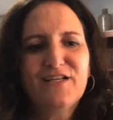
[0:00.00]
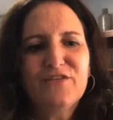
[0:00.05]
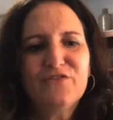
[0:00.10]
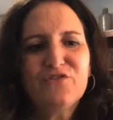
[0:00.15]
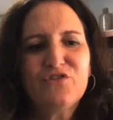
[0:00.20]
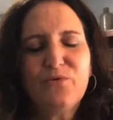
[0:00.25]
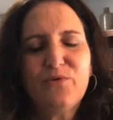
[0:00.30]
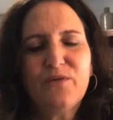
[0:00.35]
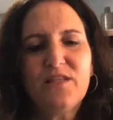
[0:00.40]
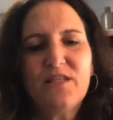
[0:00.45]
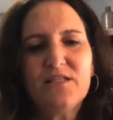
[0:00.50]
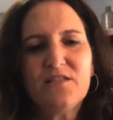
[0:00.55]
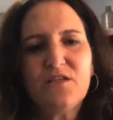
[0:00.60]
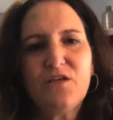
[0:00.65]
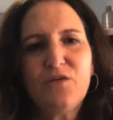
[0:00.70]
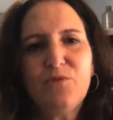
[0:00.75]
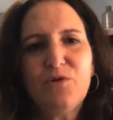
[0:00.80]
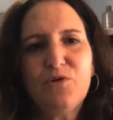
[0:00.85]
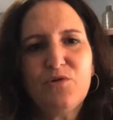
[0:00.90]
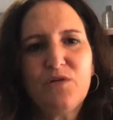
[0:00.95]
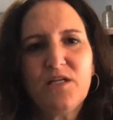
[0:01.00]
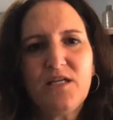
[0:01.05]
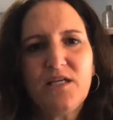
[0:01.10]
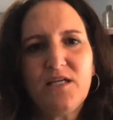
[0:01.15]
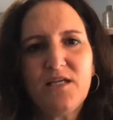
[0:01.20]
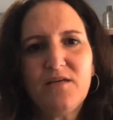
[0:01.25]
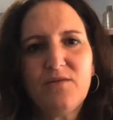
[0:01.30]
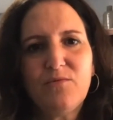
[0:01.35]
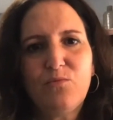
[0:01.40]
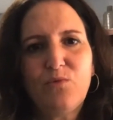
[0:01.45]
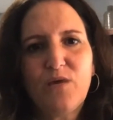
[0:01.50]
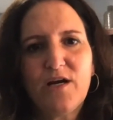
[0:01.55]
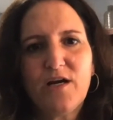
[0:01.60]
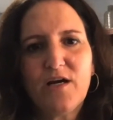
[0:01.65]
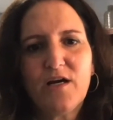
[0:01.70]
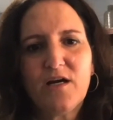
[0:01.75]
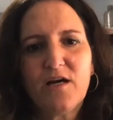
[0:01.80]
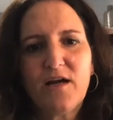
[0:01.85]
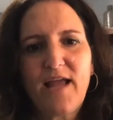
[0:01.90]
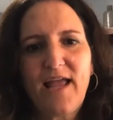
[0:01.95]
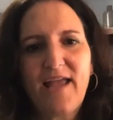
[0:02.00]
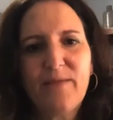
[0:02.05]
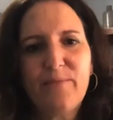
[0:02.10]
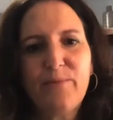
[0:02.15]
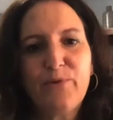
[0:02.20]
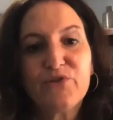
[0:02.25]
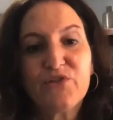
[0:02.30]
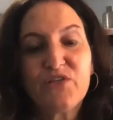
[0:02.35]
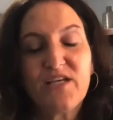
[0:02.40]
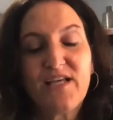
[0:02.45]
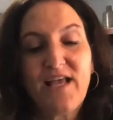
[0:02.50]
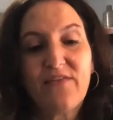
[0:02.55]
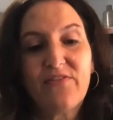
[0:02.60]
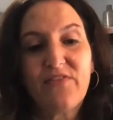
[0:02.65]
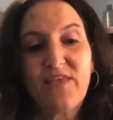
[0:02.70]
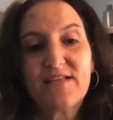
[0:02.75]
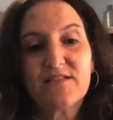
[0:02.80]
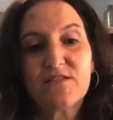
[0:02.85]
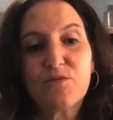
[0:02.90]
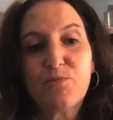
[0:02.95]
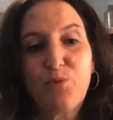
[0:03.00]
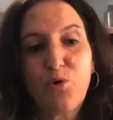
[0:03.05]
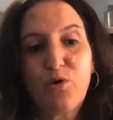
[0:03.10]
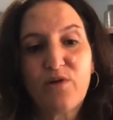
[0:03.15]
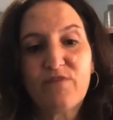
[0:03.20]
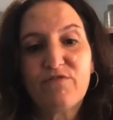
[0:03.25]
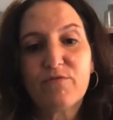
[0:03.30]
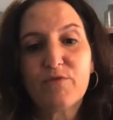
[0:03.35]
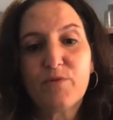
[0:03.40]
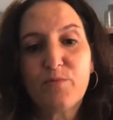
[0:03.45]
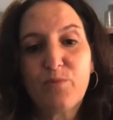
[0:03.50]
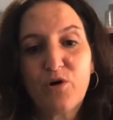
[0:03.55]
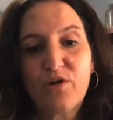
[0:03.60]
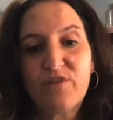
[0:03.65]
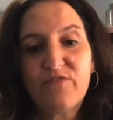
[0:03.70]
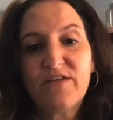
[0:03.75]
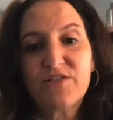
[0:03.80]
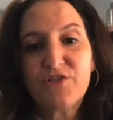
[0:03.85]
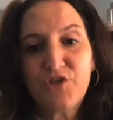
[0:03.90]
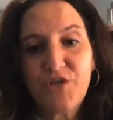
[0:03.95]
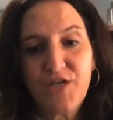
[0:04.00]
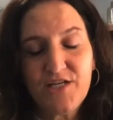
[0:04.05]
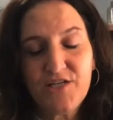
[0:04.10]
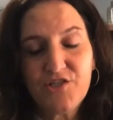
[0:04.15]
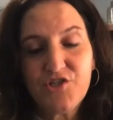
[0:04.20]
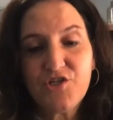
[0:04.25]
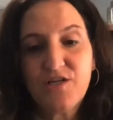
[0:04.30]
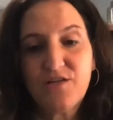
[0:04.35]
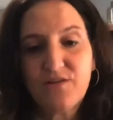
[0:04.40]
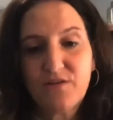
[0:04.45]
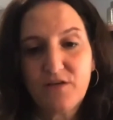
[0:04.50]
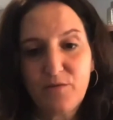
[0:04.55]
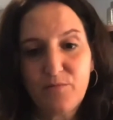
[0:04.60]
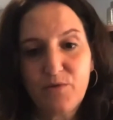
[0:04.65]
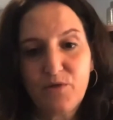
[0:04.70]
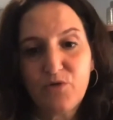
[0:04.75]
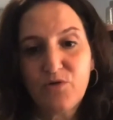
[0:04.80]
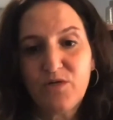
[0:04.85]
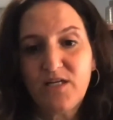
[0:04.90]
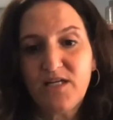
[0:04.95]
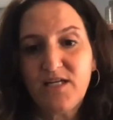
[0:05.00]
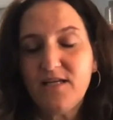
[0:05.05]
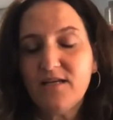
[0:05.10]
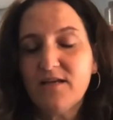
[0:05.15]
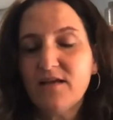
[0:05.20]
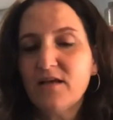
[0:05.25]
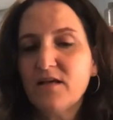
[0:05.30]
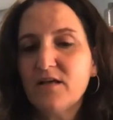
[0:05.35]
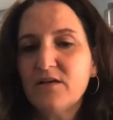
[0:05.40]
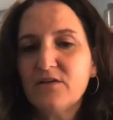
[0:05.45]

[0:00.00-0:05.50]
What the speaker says: So in this community, we're able to get that support from the Board of Education and the community.